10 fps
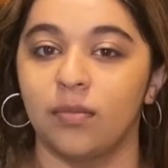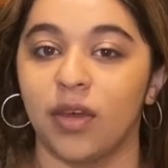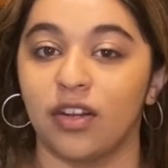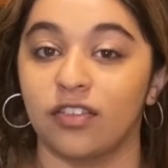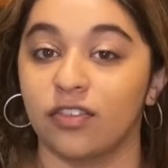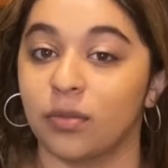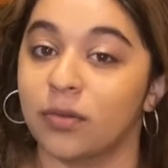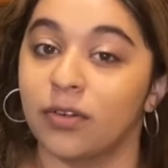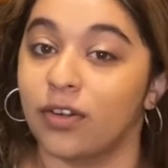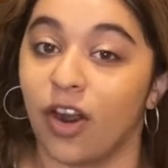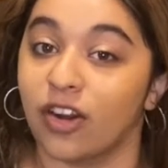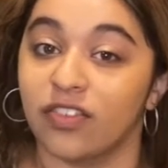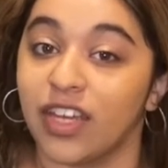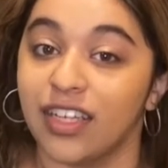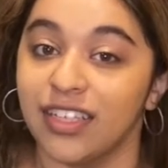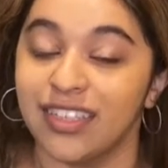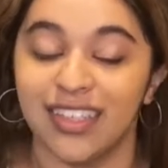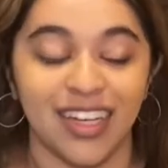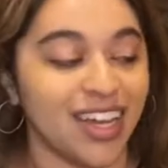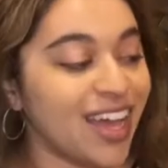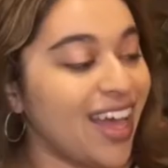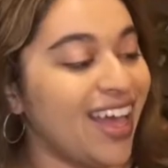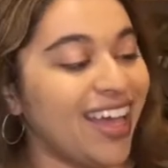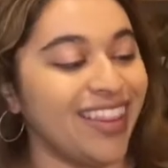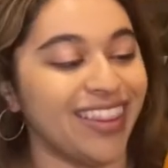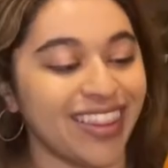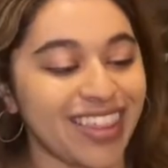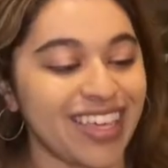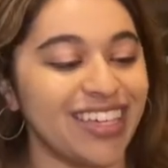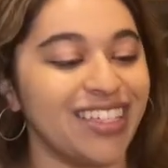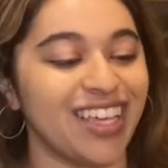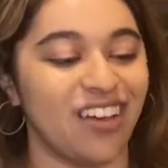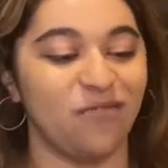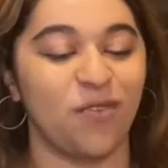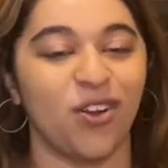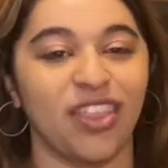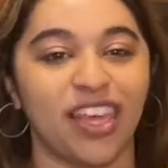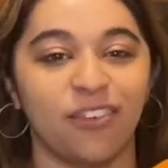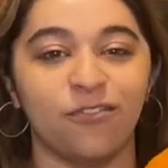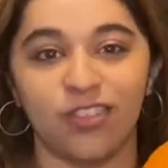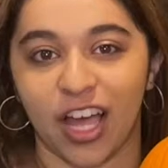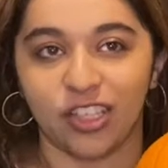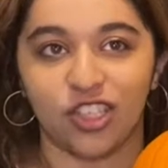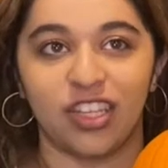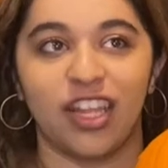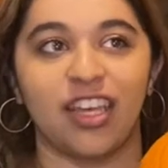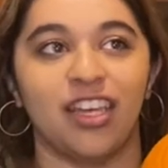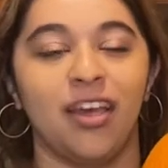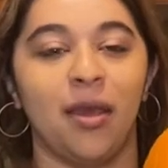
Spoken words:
better for carving, and these have more like flesh and like